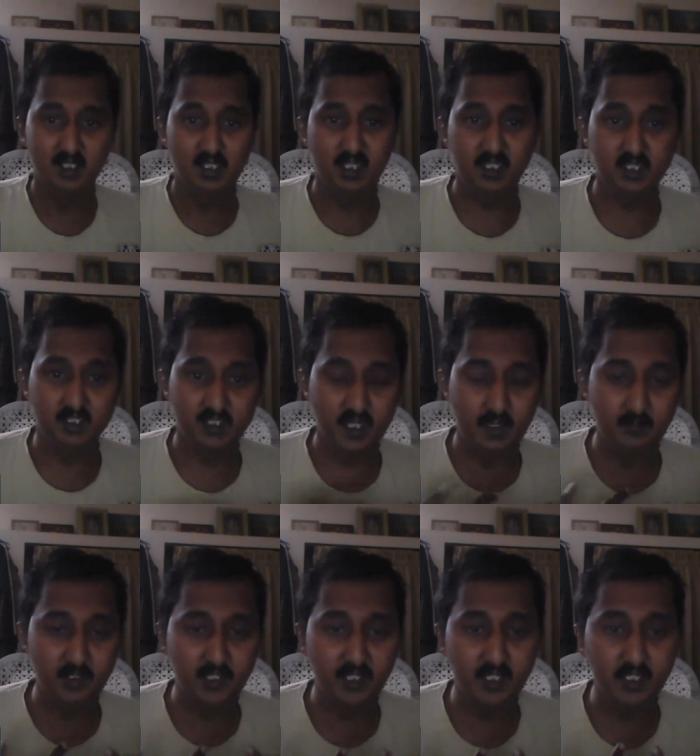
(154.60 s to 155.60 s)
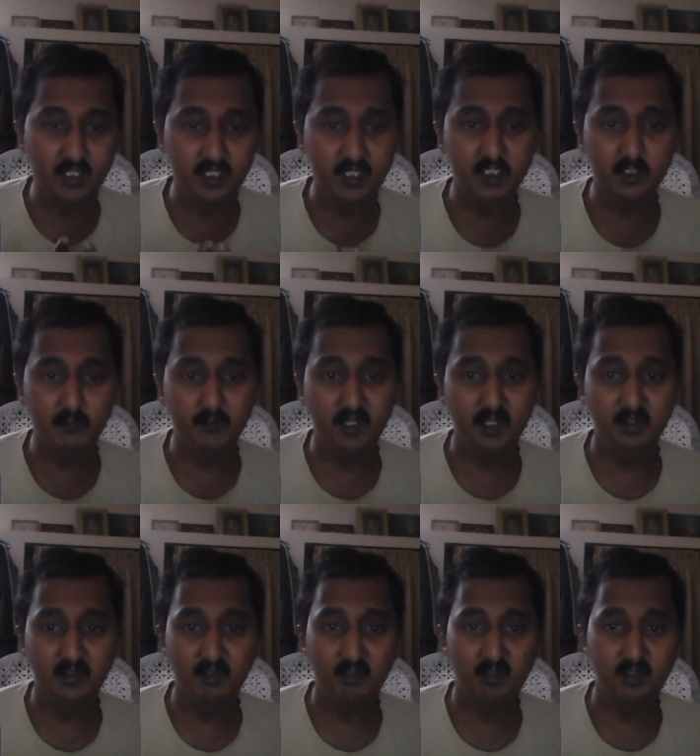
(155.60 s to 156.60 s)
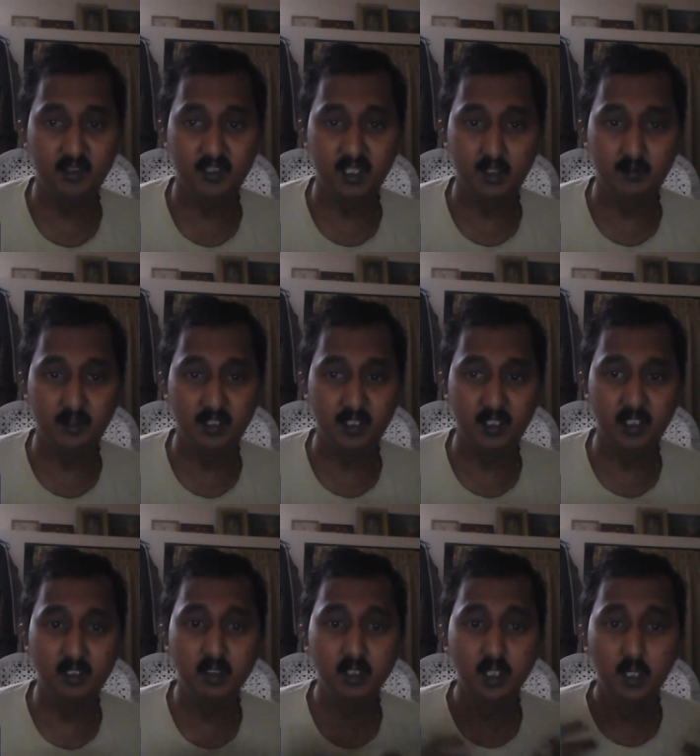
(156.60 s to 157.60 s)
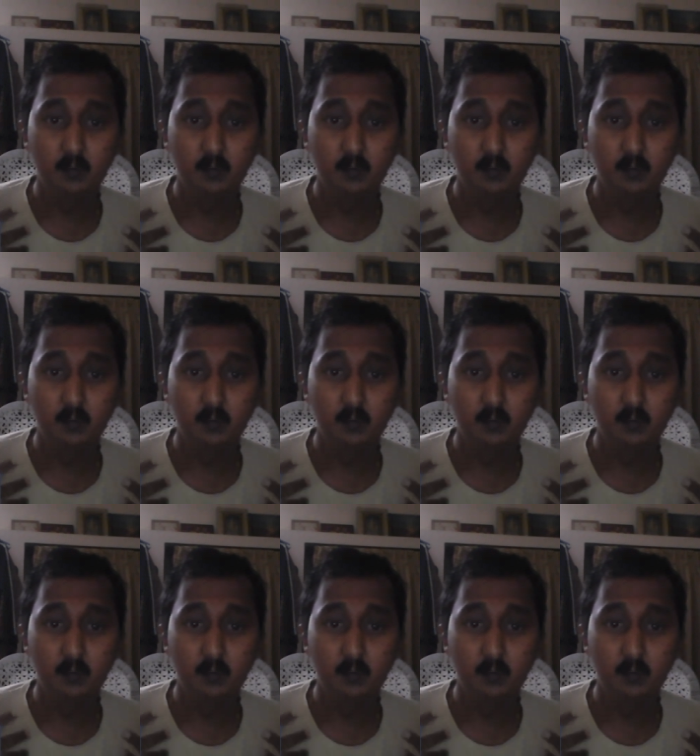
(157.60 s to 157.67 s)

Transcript: Like it can be any creative manners, or it can be any